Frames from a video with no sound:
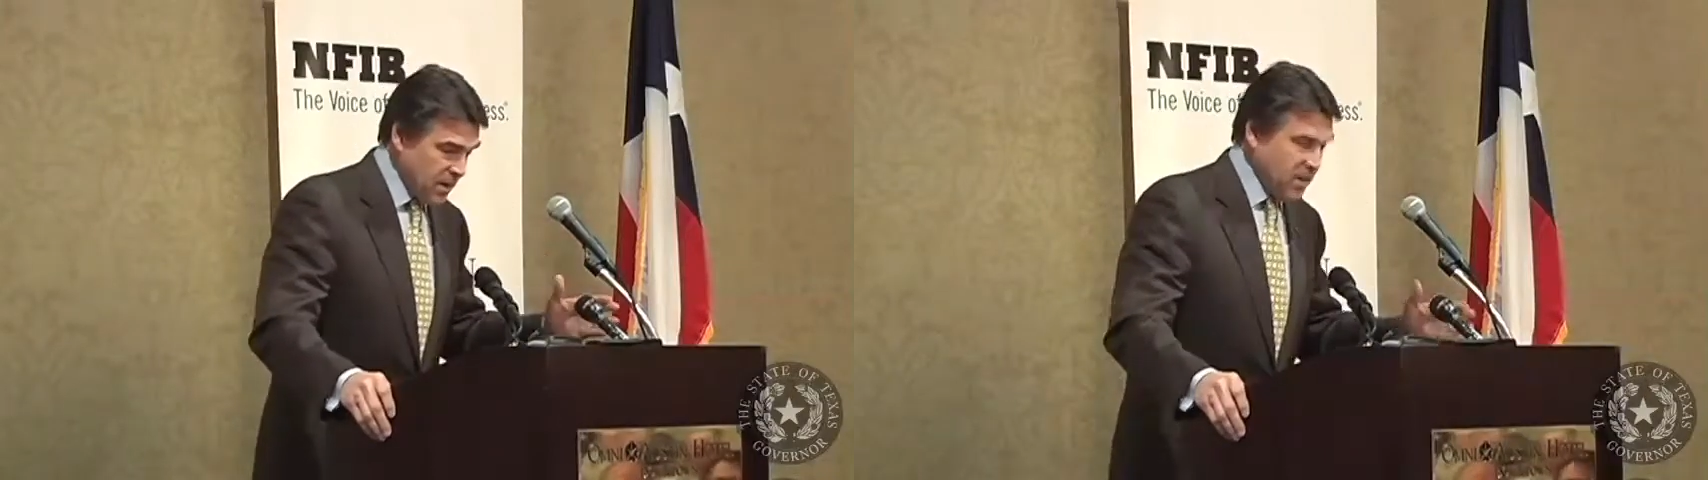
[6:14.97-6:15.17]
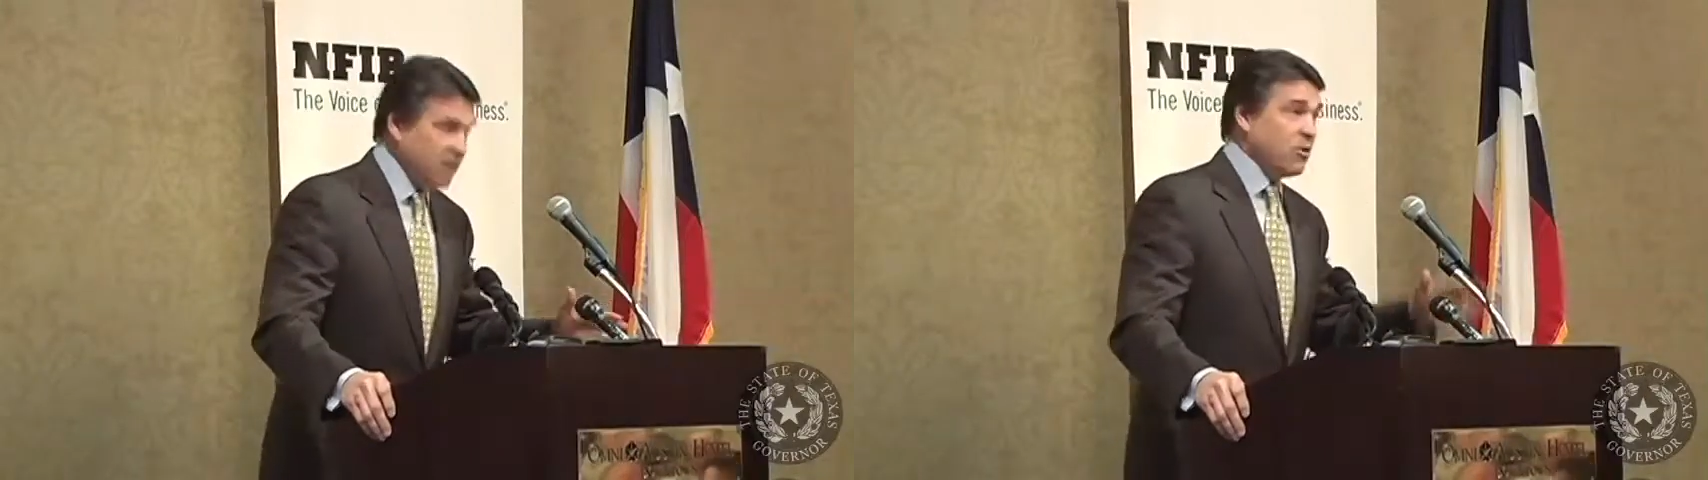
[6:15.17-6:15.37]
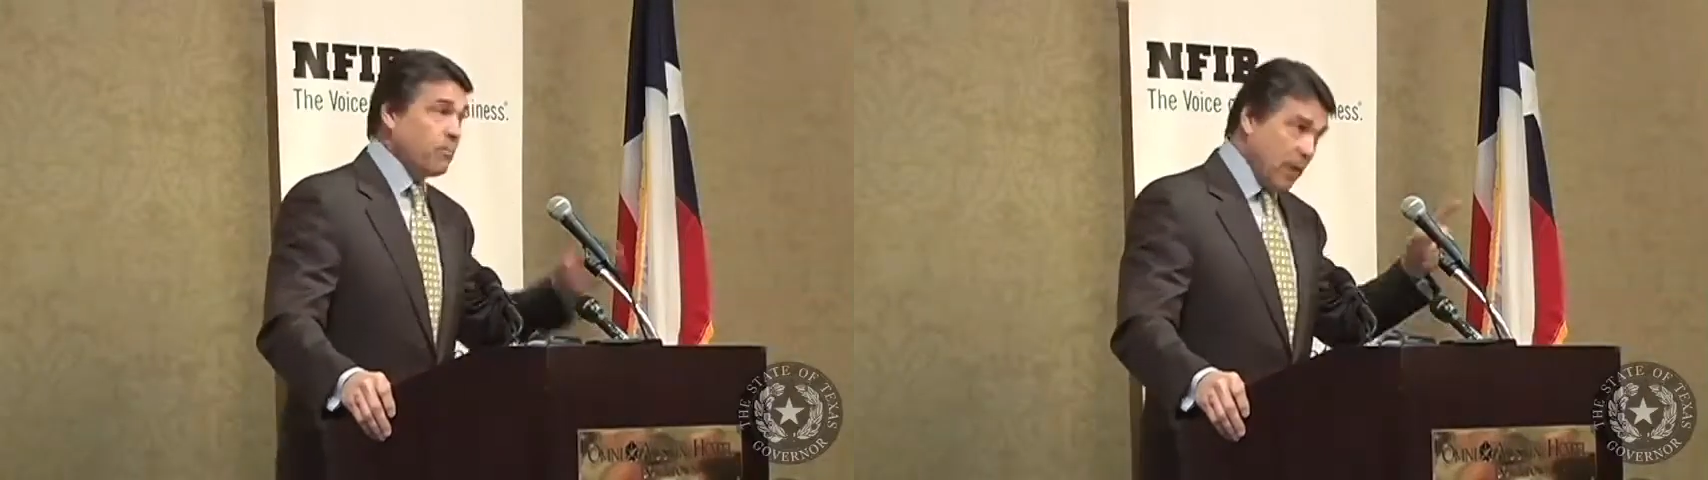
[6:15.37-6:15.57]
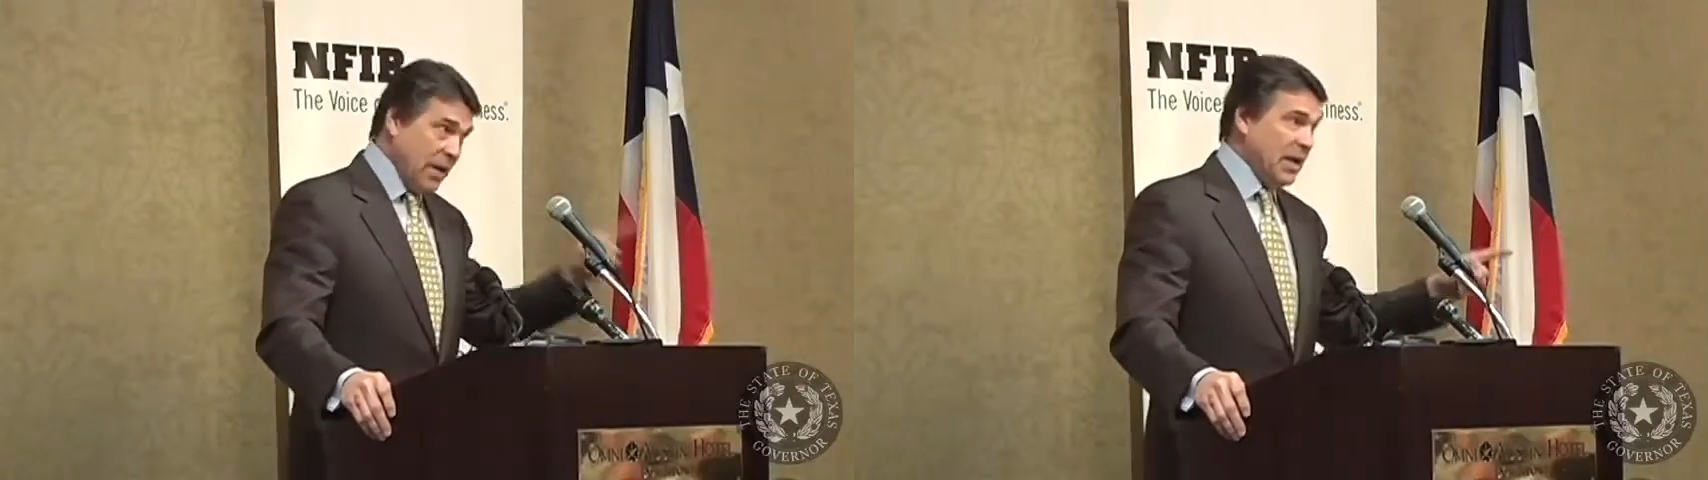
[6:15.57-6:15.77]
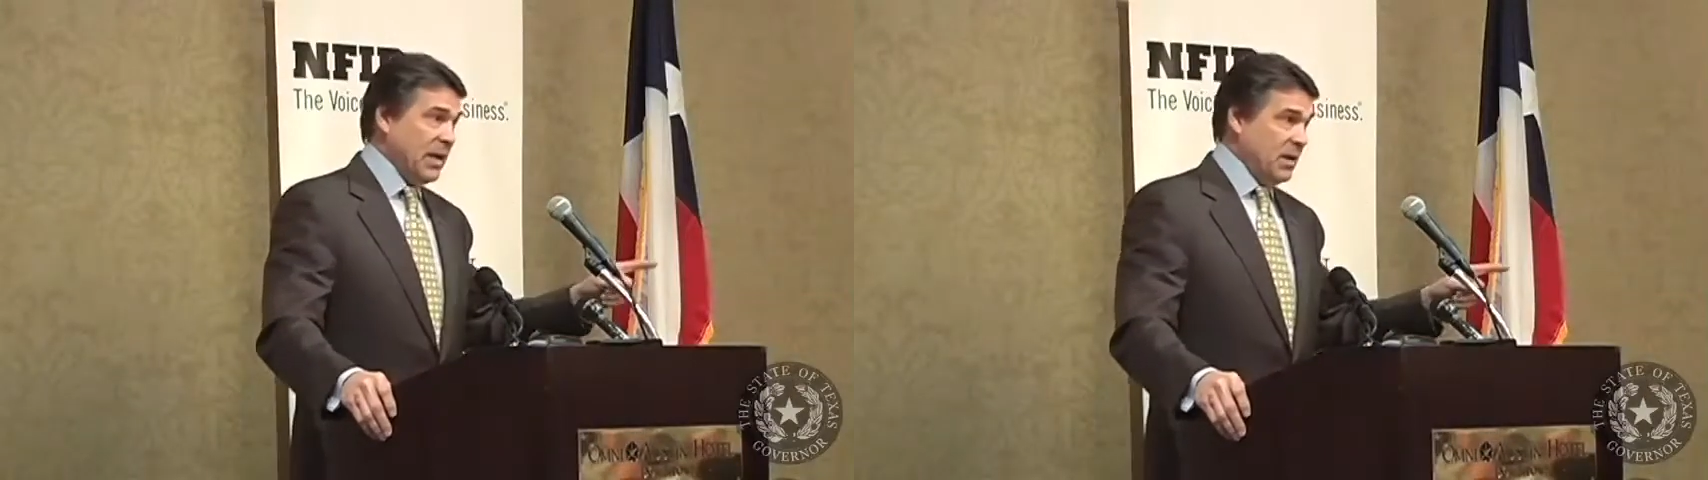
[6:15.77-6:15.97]
given
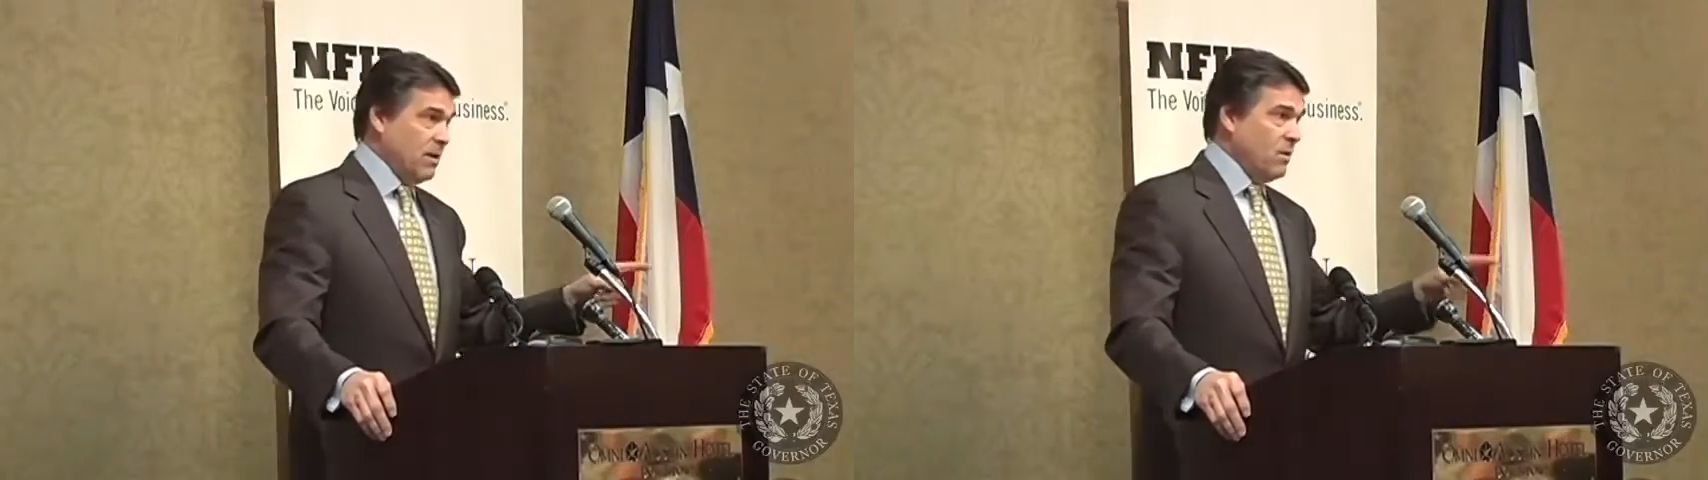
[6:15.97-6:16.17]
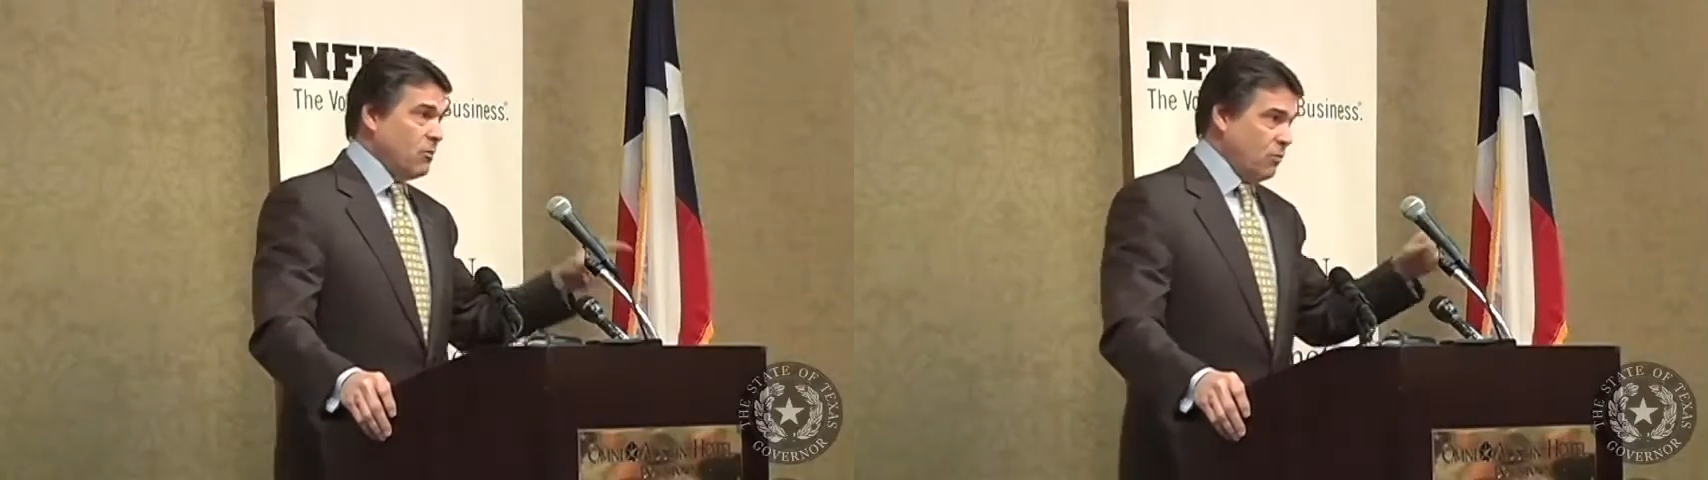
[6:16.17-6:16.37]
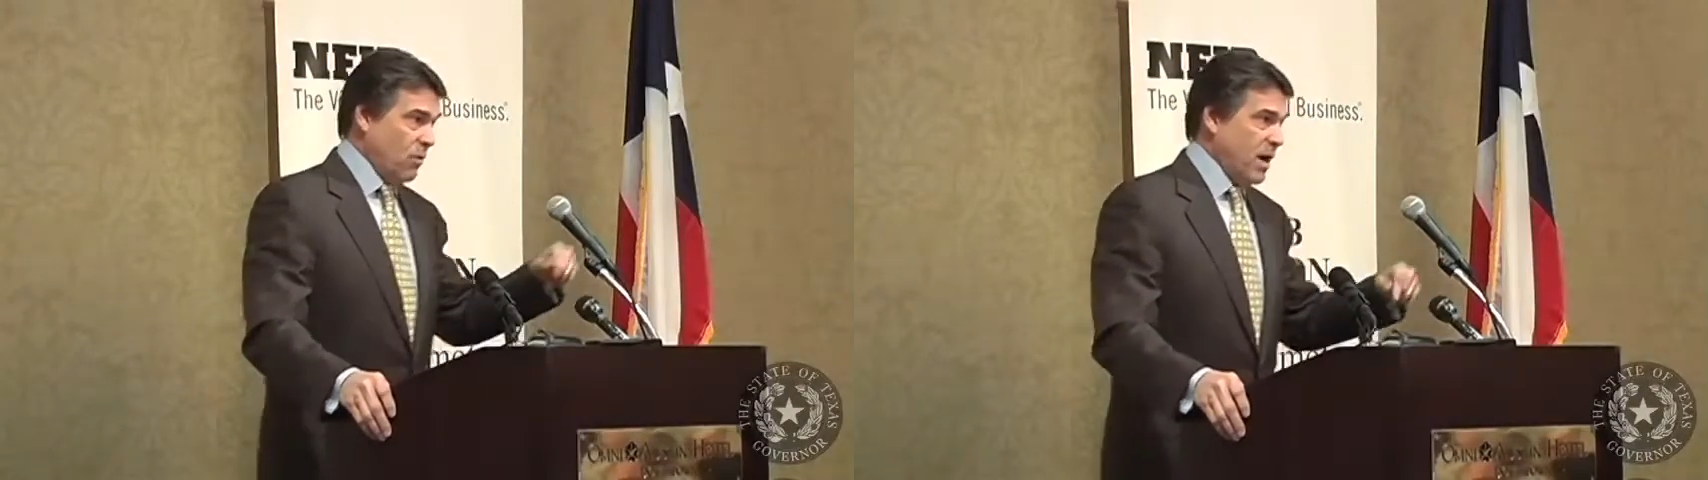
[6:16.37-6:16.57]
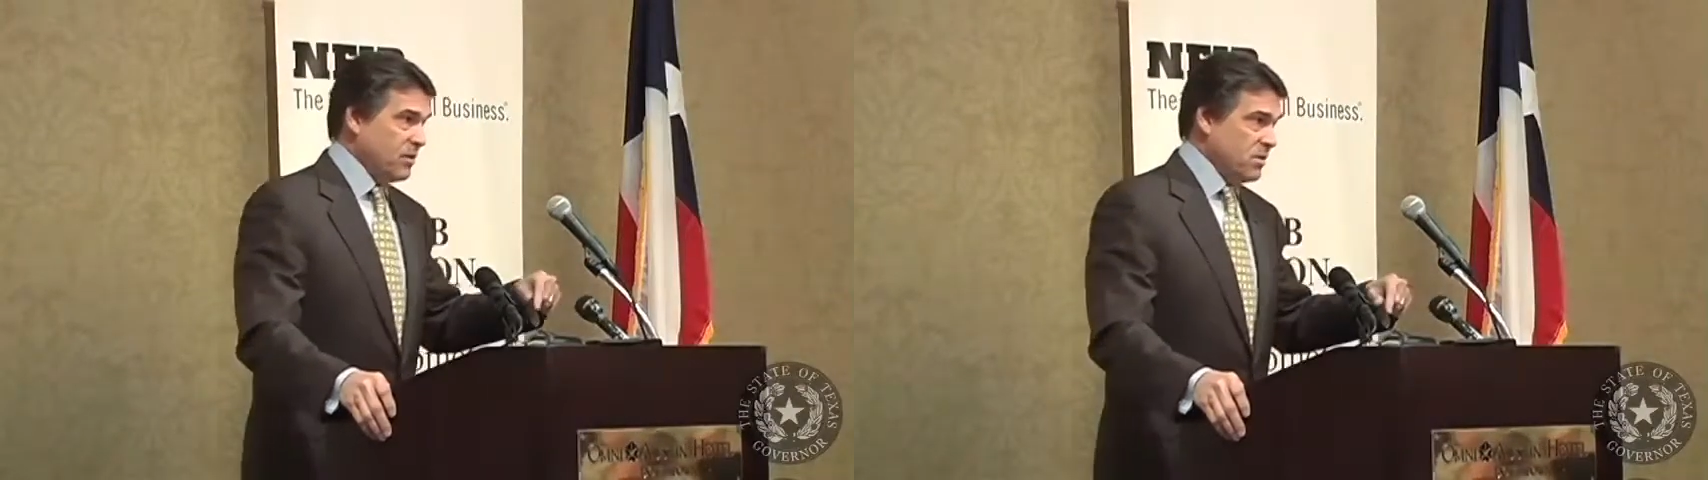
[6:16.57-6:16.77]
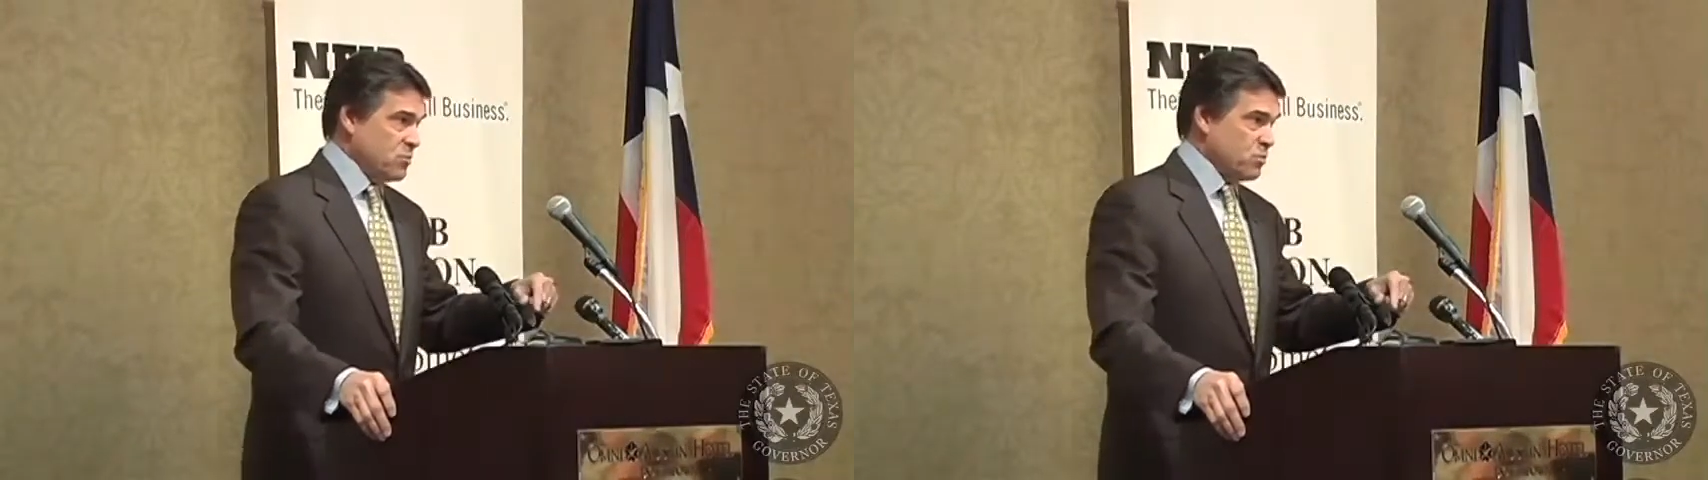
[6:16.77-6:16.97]
plenty throughout this